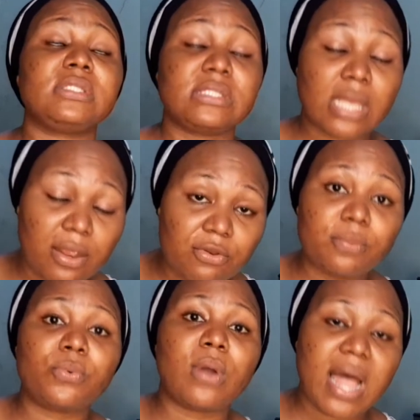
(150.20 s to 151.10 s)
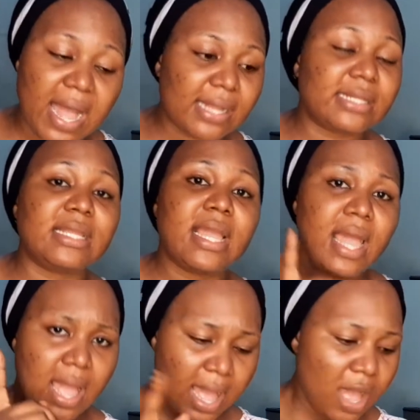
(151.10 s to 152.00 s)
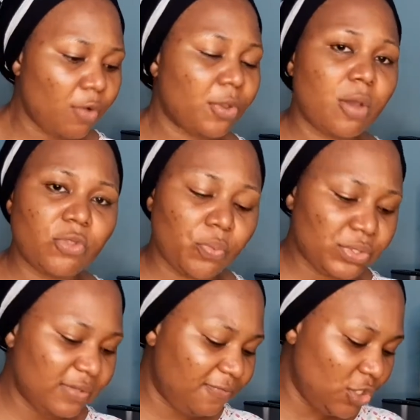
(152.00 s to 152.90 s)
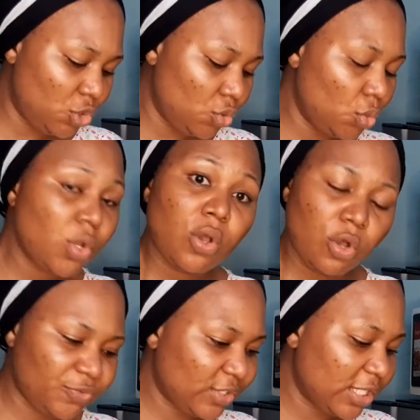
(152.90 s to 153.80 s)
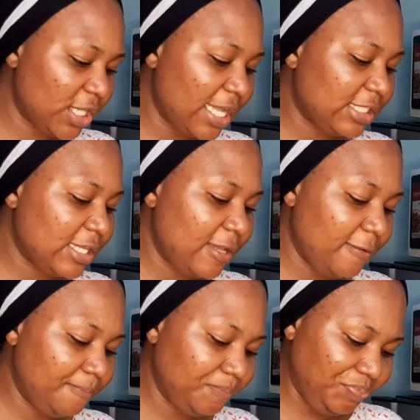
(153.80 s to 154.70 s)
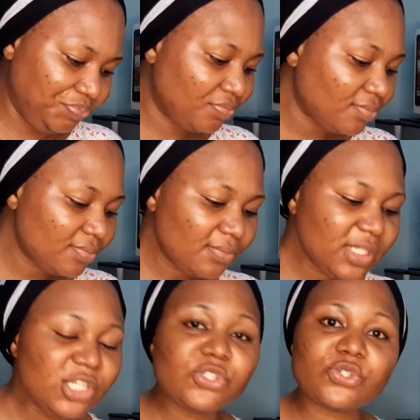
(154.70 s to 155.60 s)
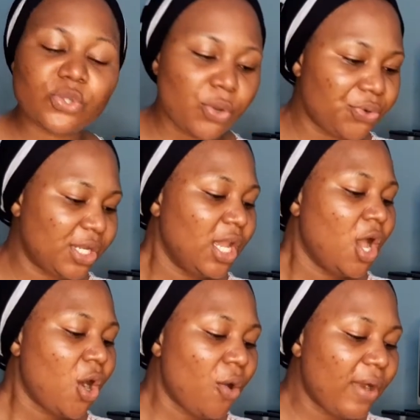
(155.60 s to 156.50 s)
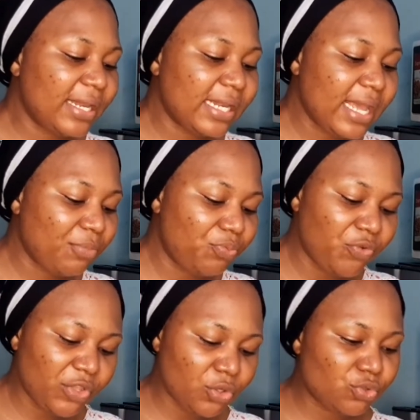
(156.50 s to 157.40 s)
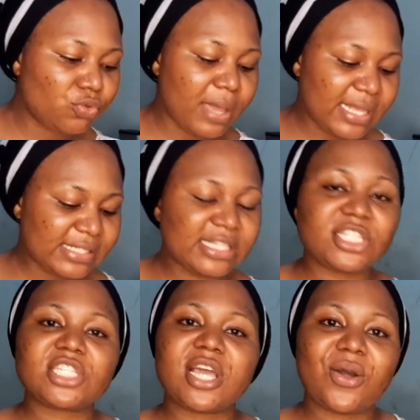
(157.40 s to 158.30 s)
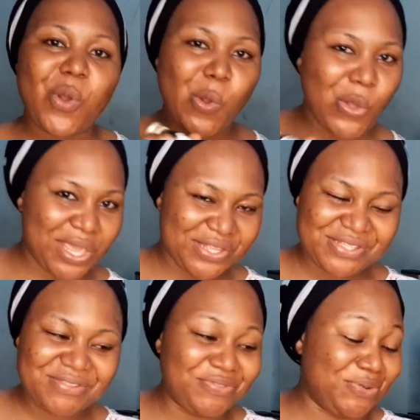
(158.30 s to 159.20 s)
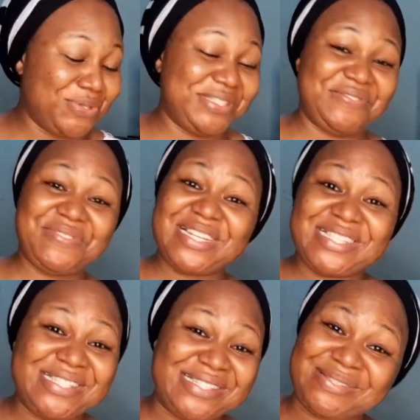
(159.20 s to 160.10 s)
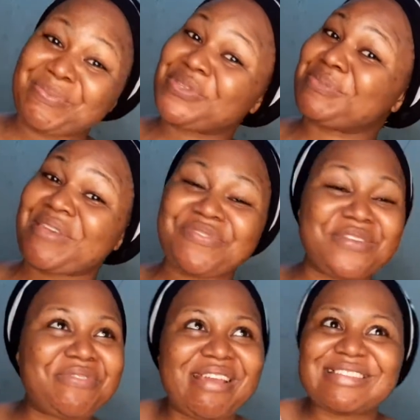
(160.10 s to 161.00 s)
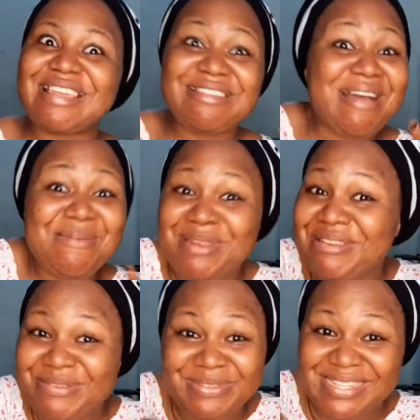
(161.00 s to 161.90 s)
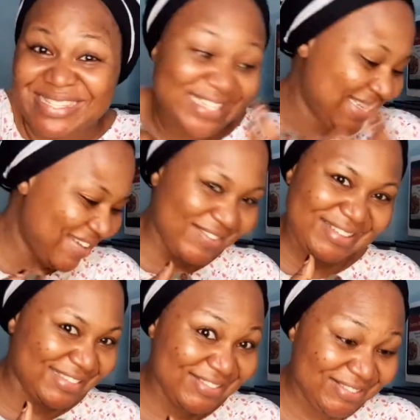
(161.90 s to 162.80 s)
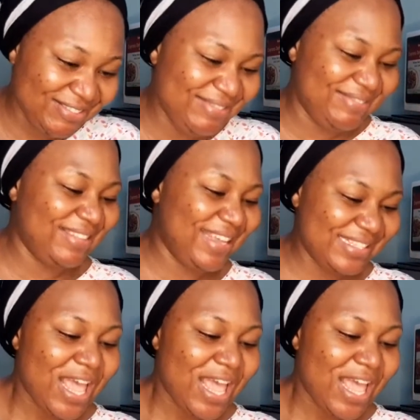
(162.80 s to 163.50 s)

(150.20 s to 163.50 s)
terrible acne. I'll be coming up with a video of that story. All right, then I'm moving on to my essential oils. Of course, in fact, this is almost my favorite. You know, I'm in love with essential oils. You all know that.